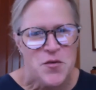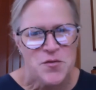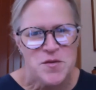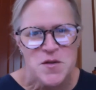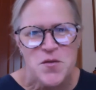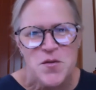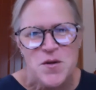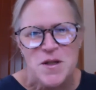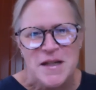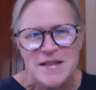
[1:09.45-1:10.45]
through
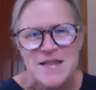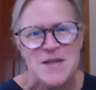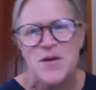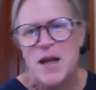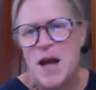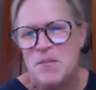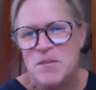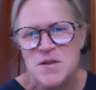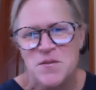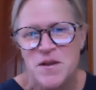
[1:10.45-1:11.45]
school and see what
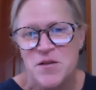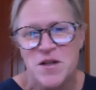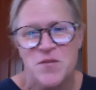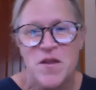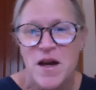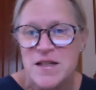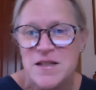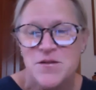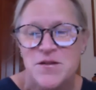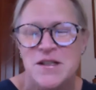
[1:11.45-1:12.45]
happens when they're done with high
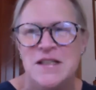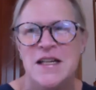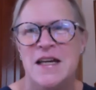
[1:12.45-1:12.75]
school,